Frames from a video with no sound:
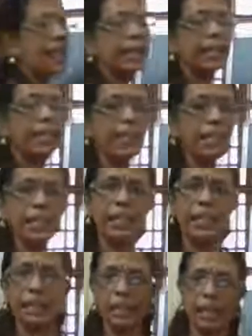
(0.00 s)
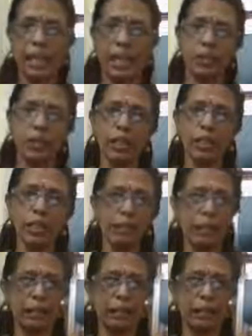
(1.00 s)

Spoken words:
Iron nail is actually